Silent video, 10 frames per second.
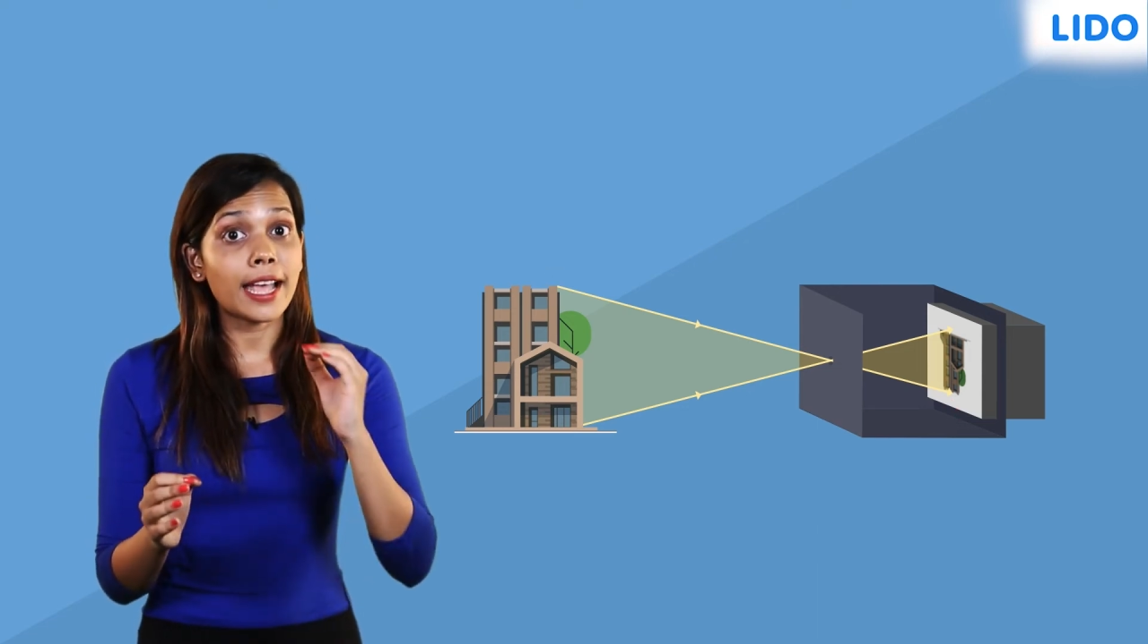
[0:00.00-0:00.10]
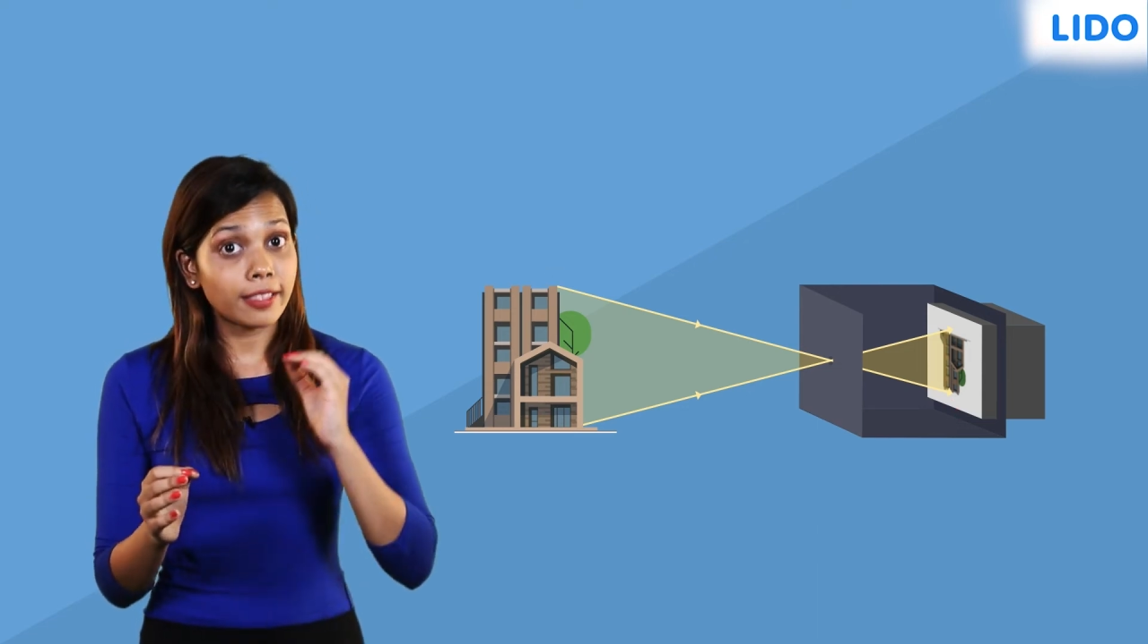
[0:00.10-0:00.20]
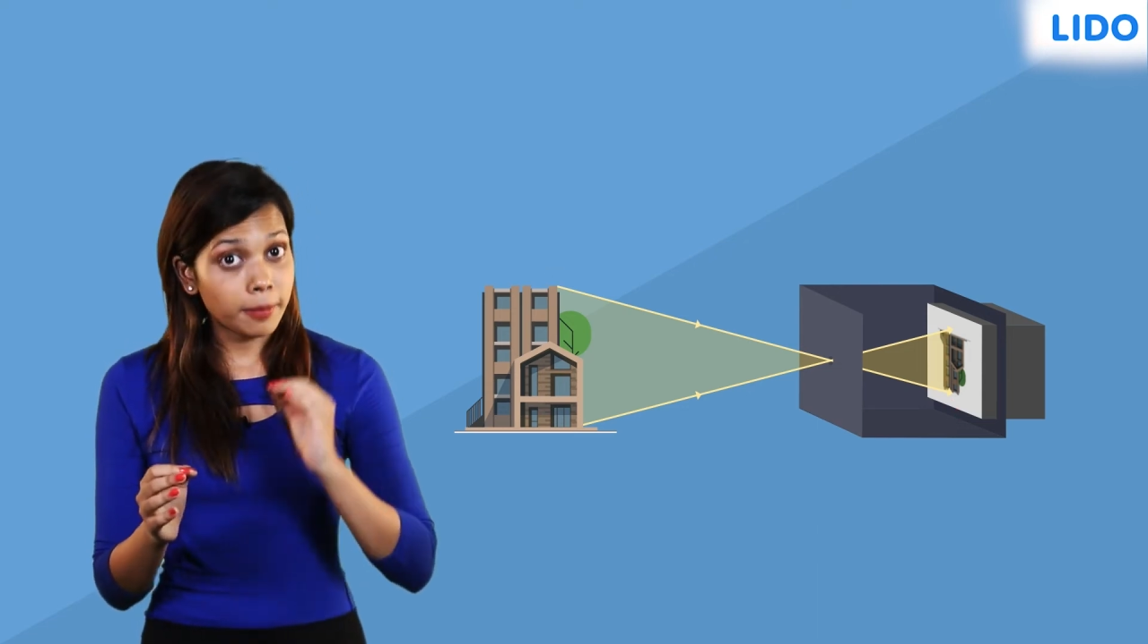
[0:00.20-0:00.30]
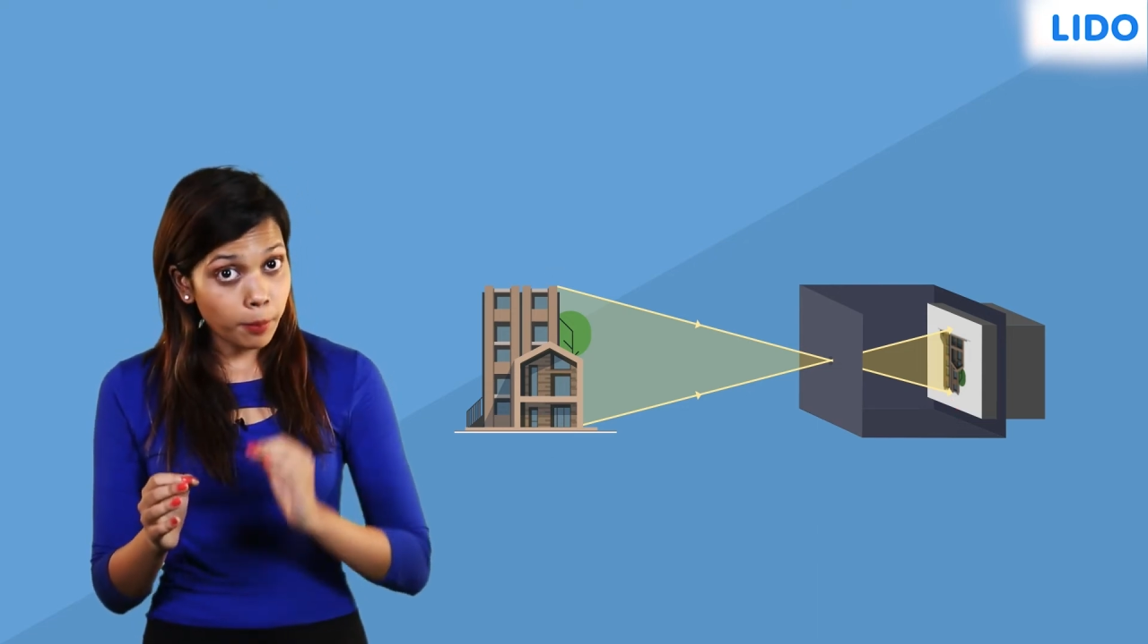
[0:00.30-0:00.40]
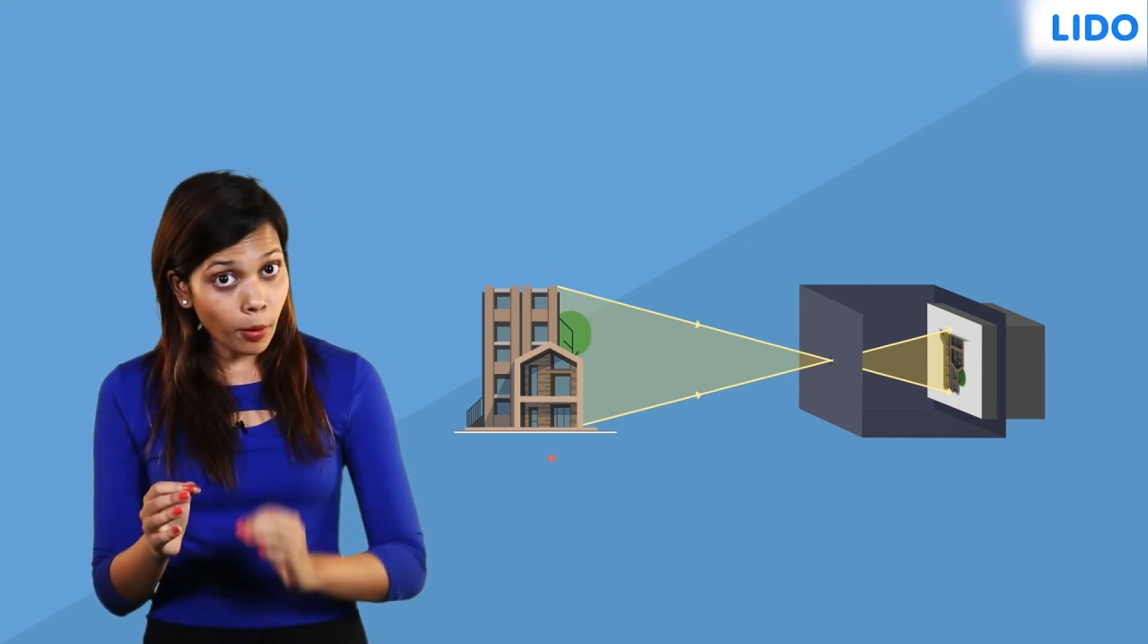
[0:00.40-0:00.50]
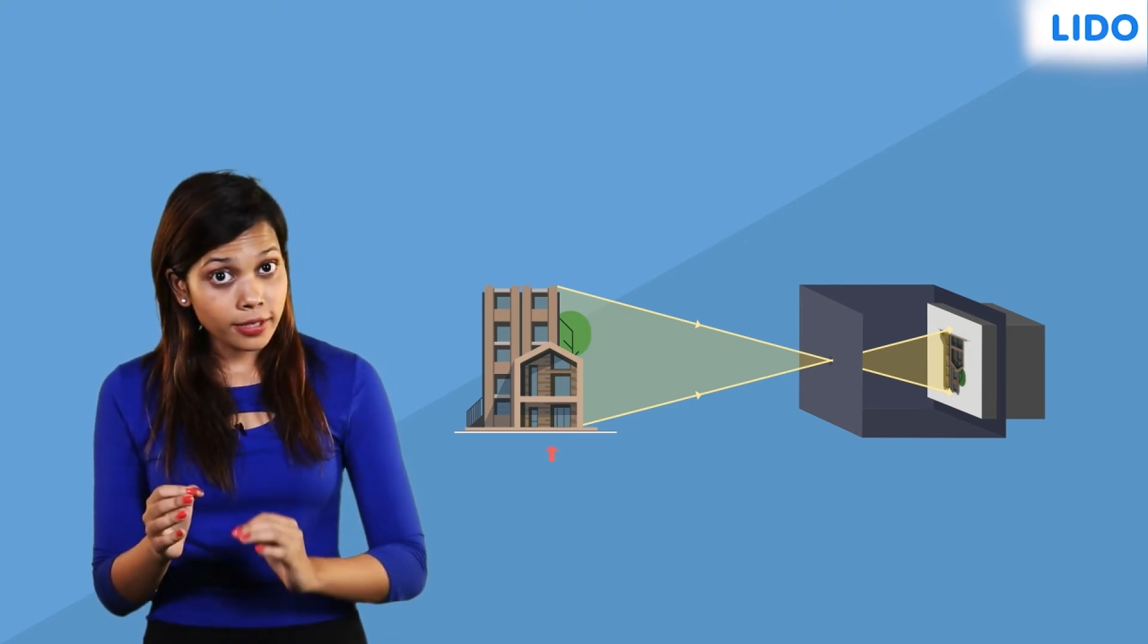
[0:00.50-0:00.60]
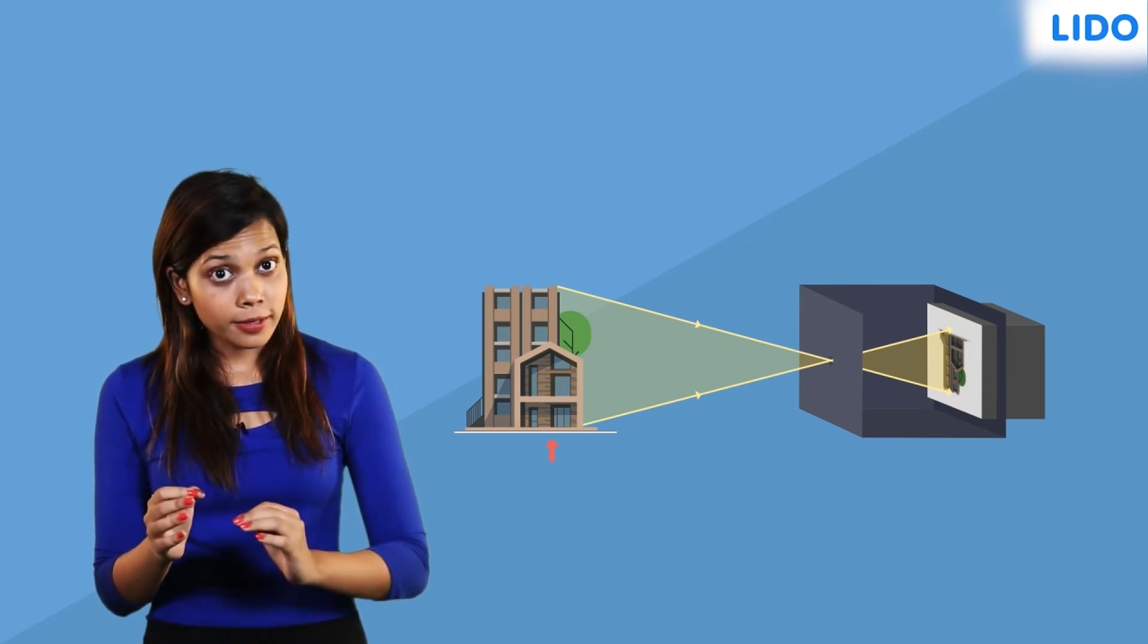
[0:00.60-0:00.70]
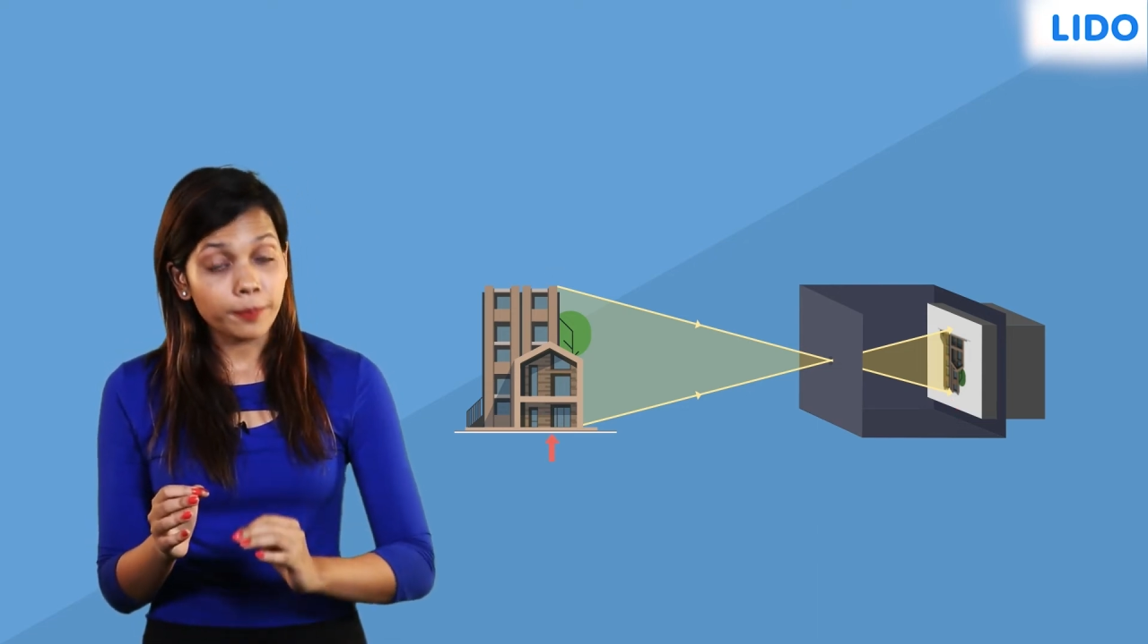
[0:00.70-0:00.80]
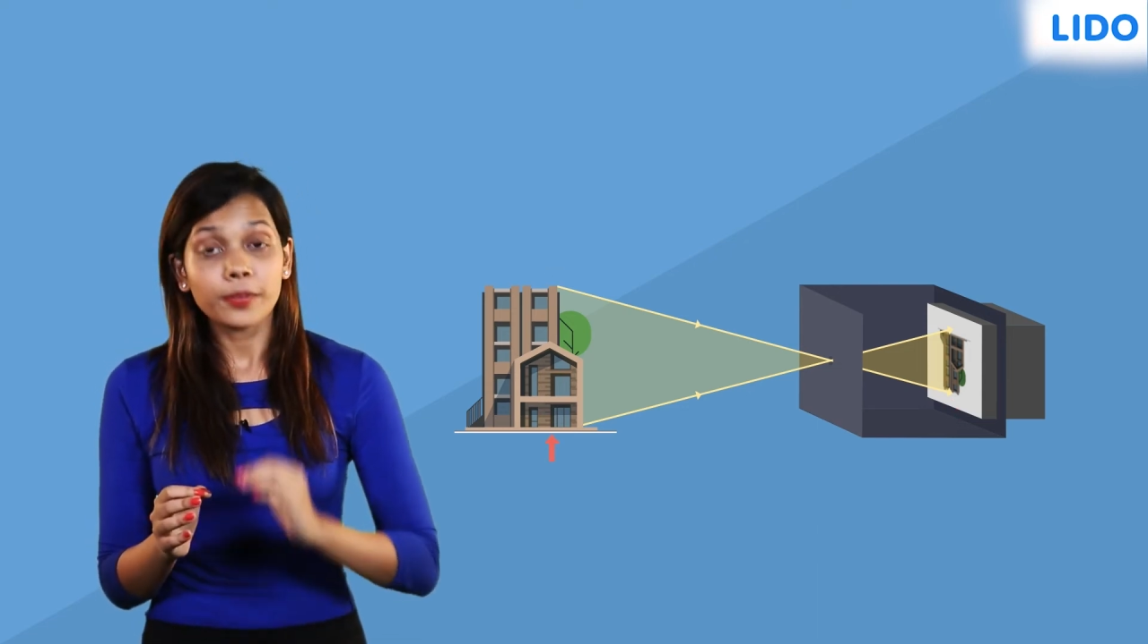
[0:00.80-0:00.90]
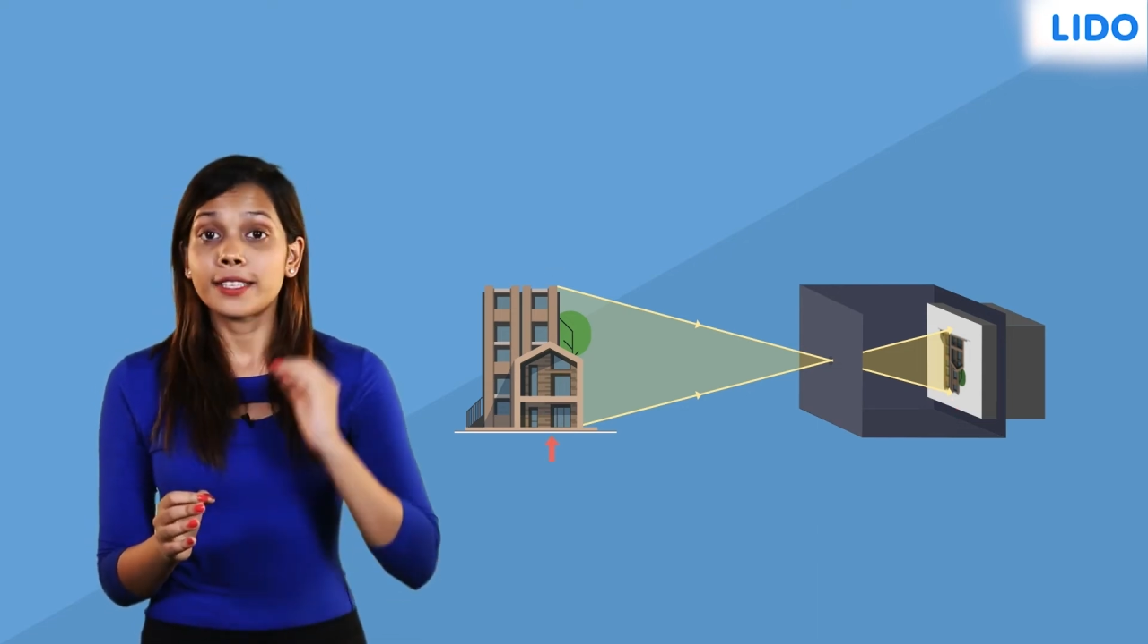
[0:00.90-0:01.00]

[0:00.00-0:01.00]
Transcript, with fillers: at the bottom